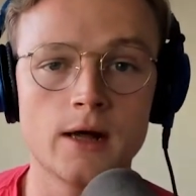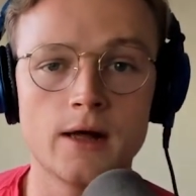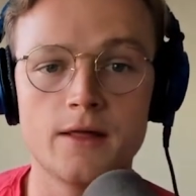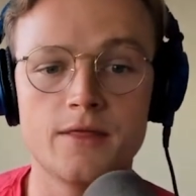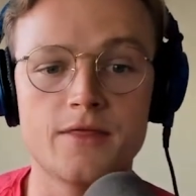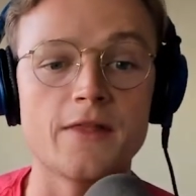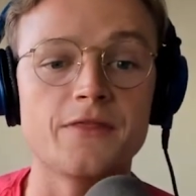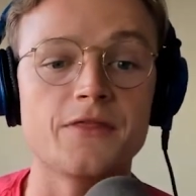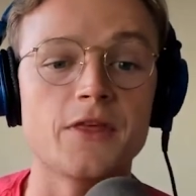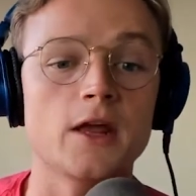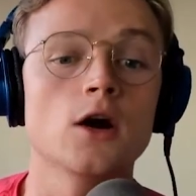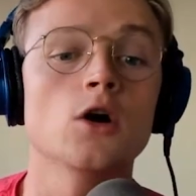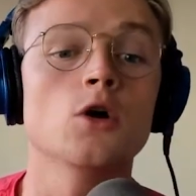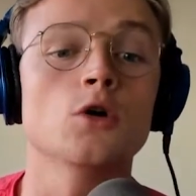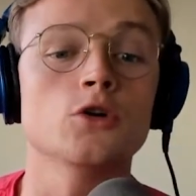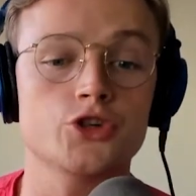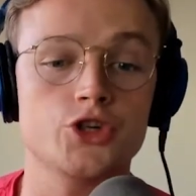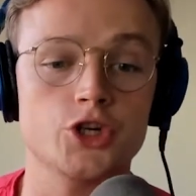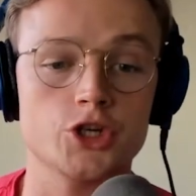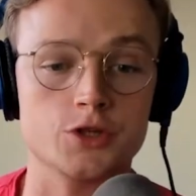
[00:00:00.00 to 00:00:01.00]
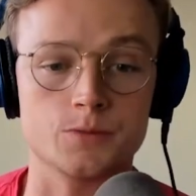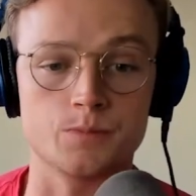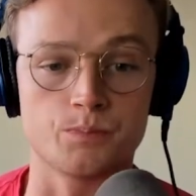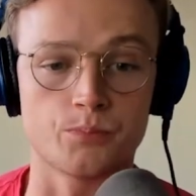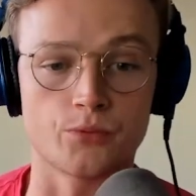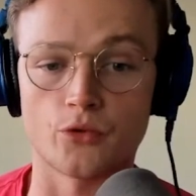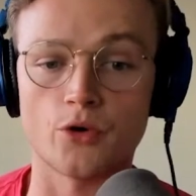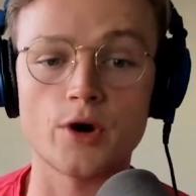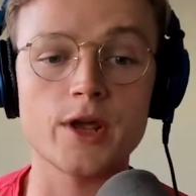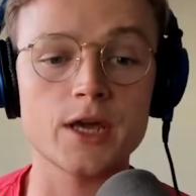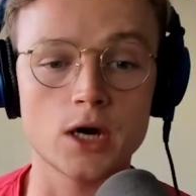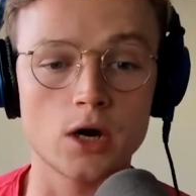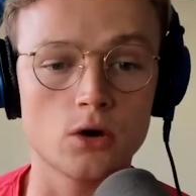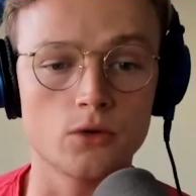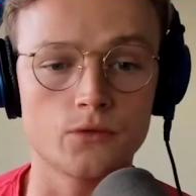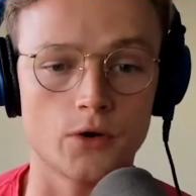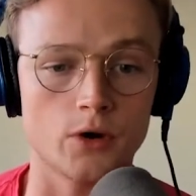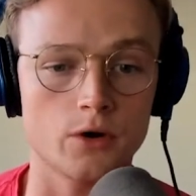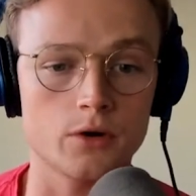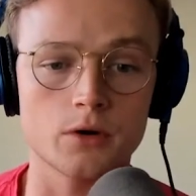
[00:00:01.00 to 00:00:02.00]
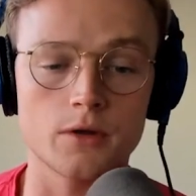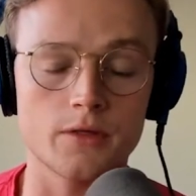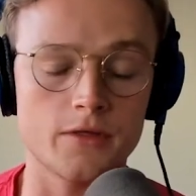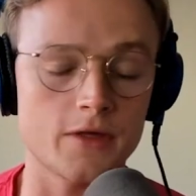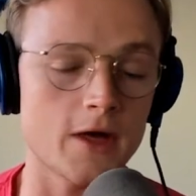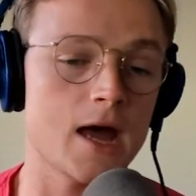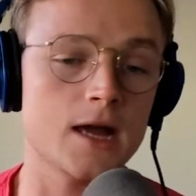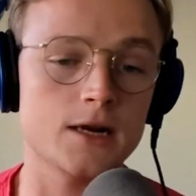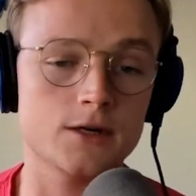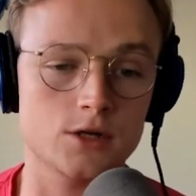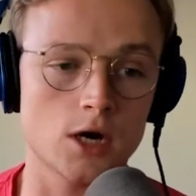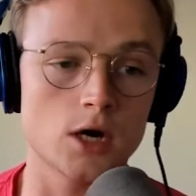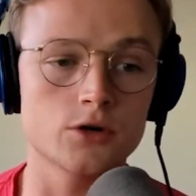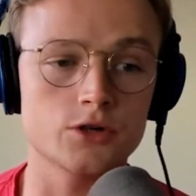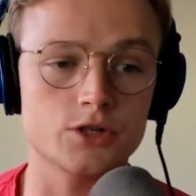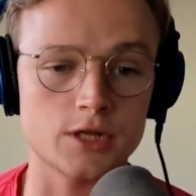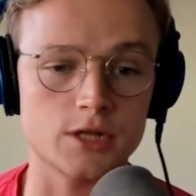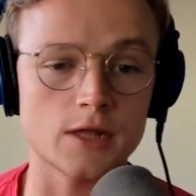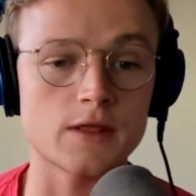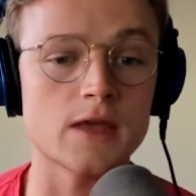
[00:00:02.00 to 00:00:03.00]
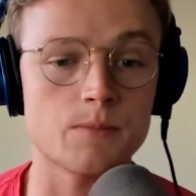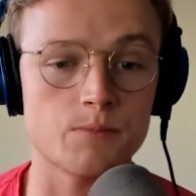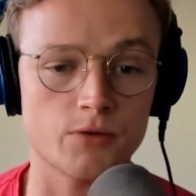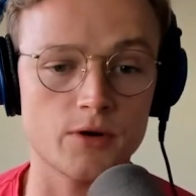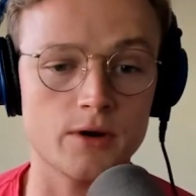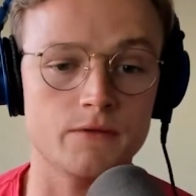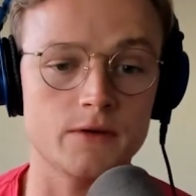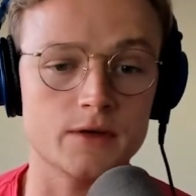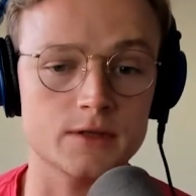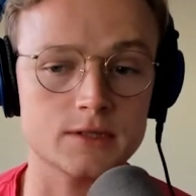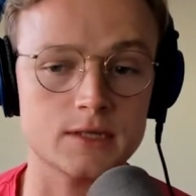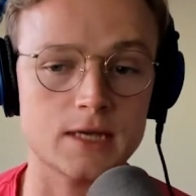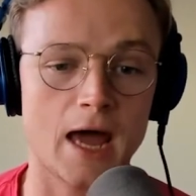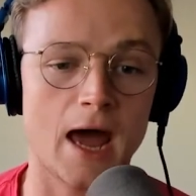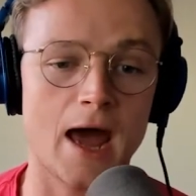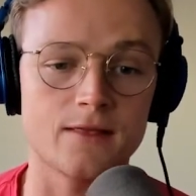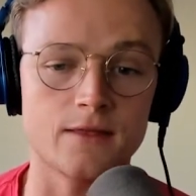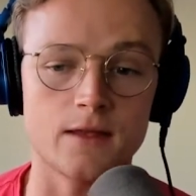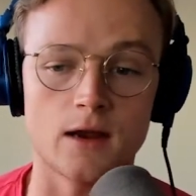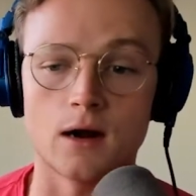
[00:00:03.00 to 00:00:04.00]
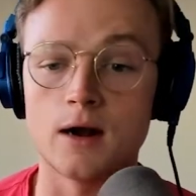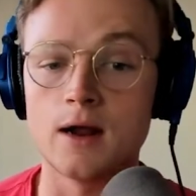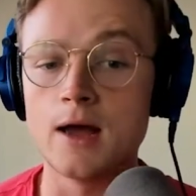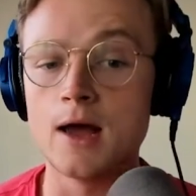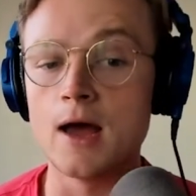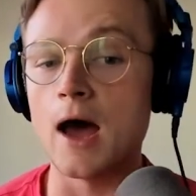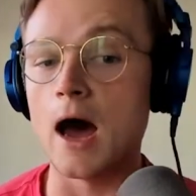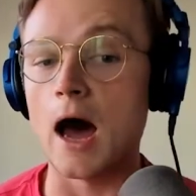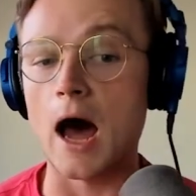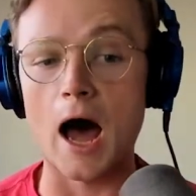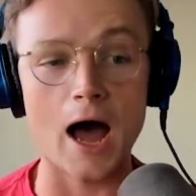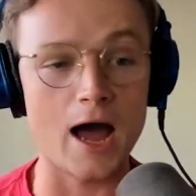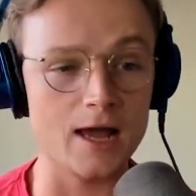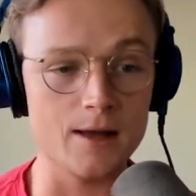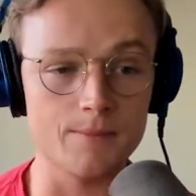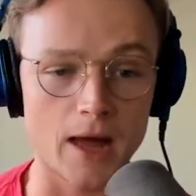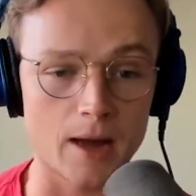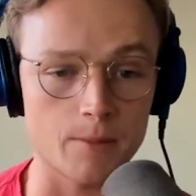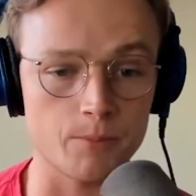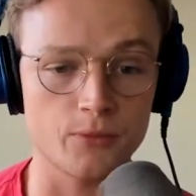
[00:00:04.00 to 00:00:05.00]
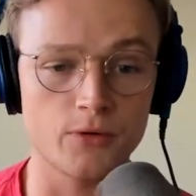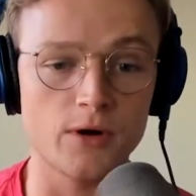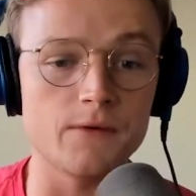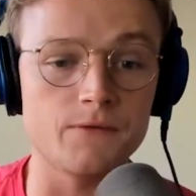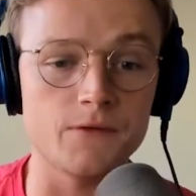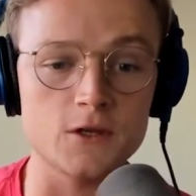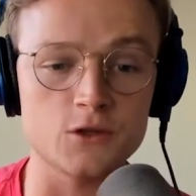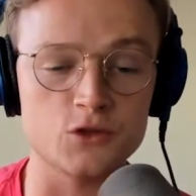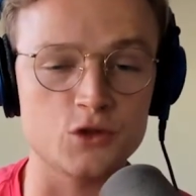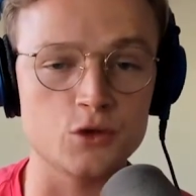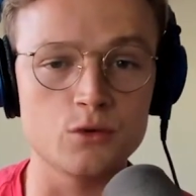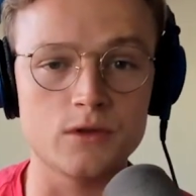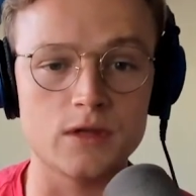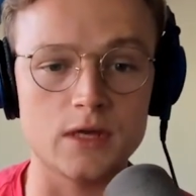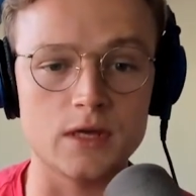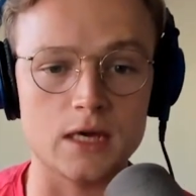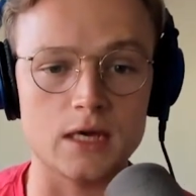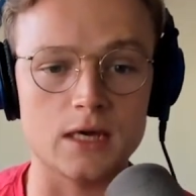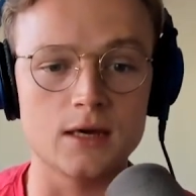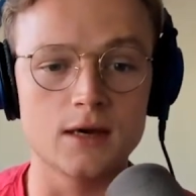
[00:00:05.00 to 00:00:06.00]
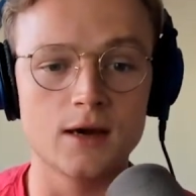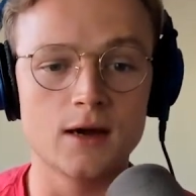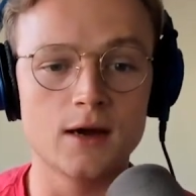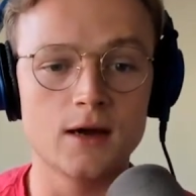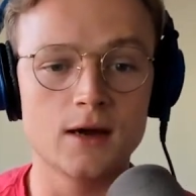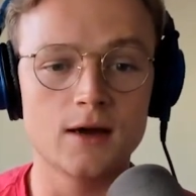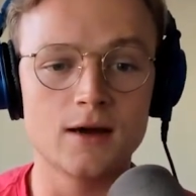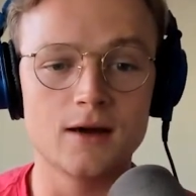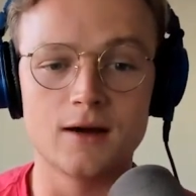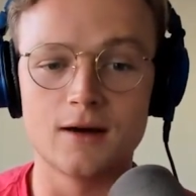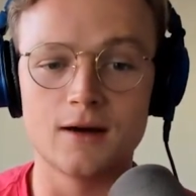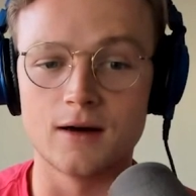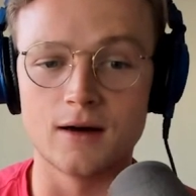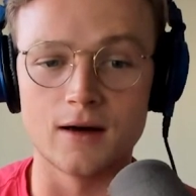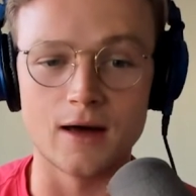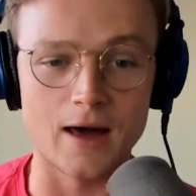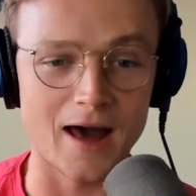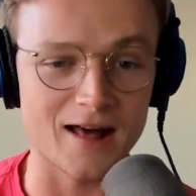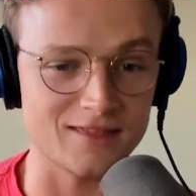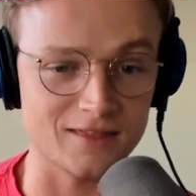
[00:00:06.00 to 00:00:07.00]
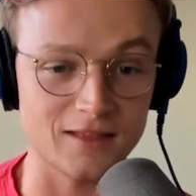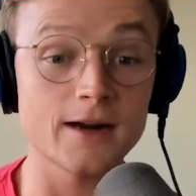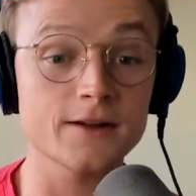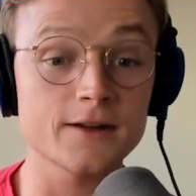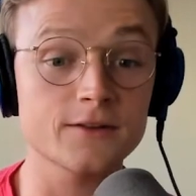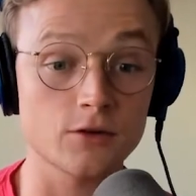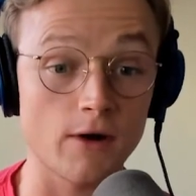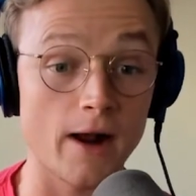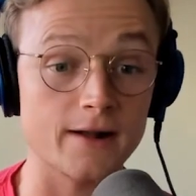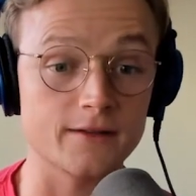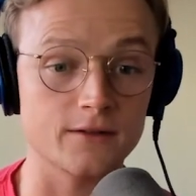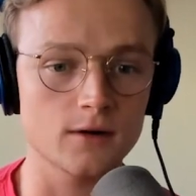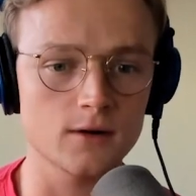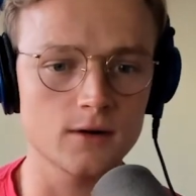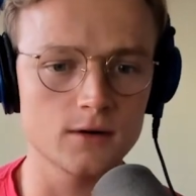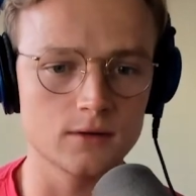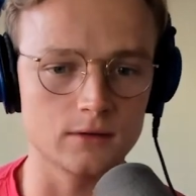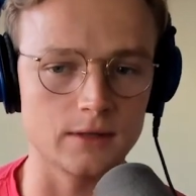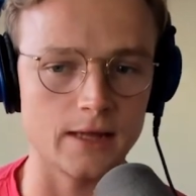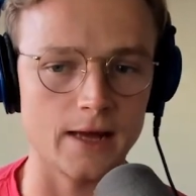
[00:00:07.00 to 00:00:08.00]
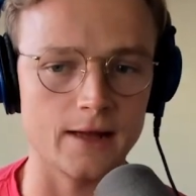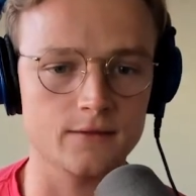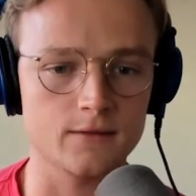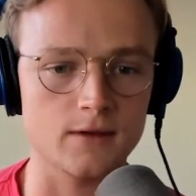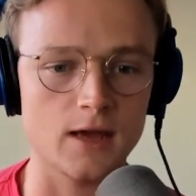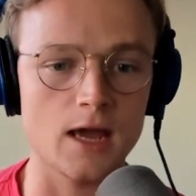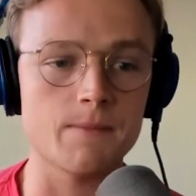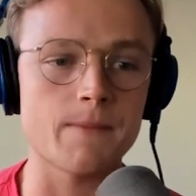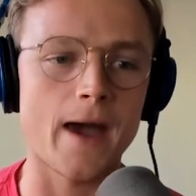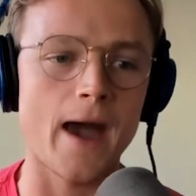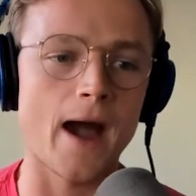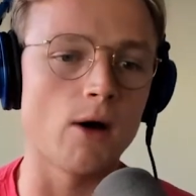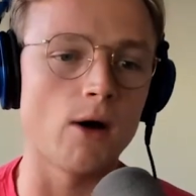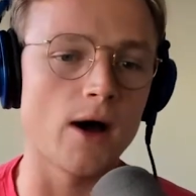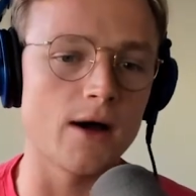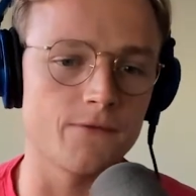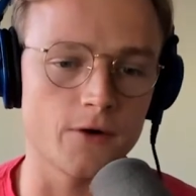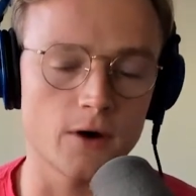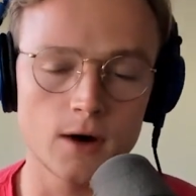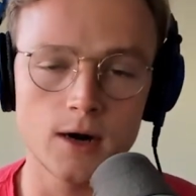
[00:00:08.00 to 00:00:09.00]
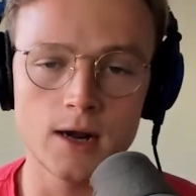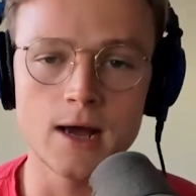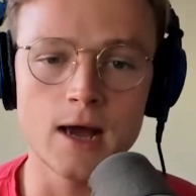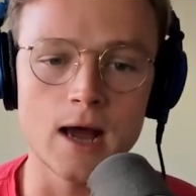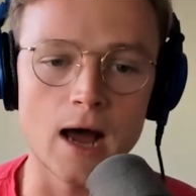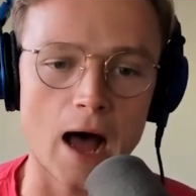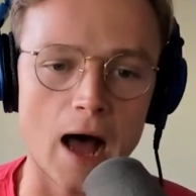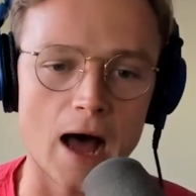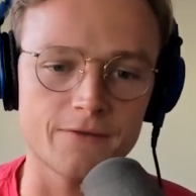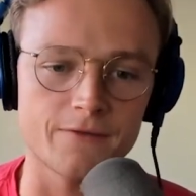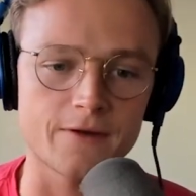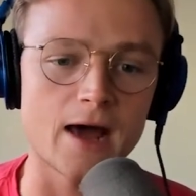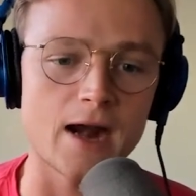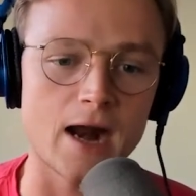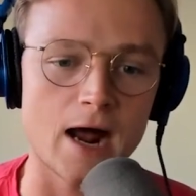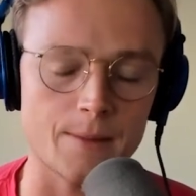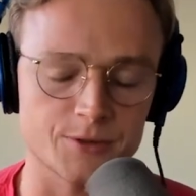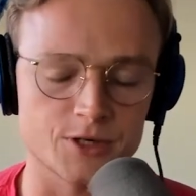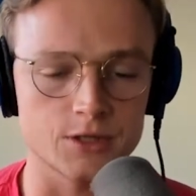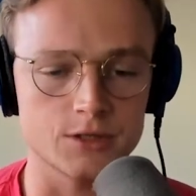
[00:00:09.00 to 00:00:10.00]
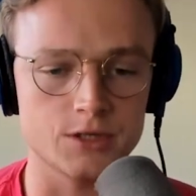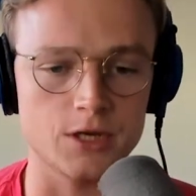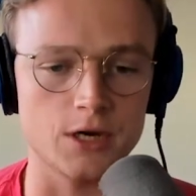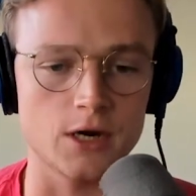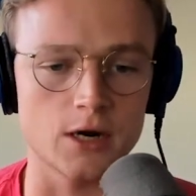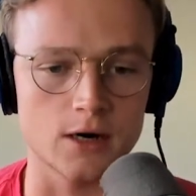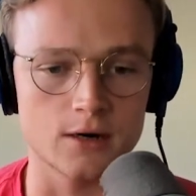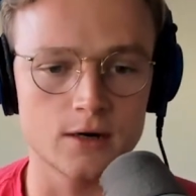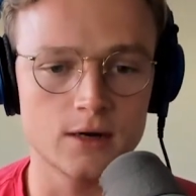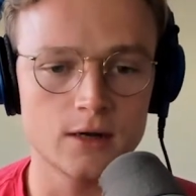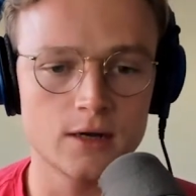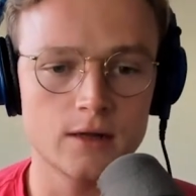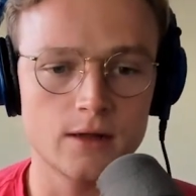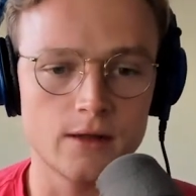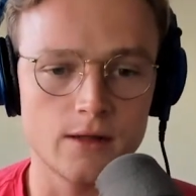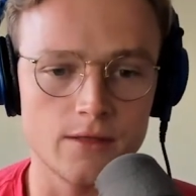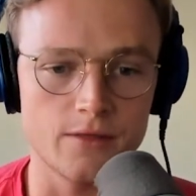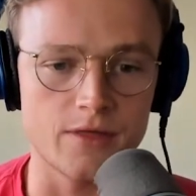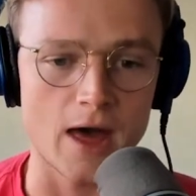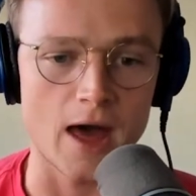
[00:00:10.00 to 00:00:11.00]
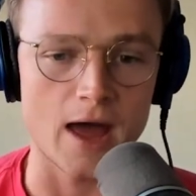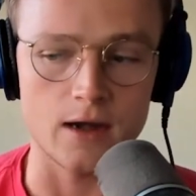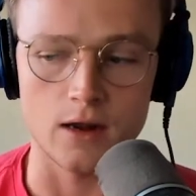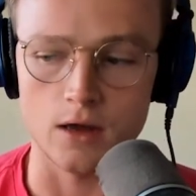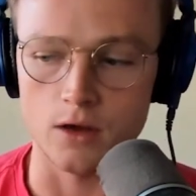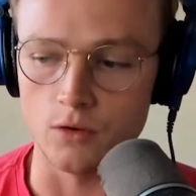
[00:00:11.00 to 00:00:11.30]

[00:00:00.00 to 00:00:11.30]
that they don't just bring over the head coach that they previously had there. I am not privy to the athletic director landscape. However, I've got options here that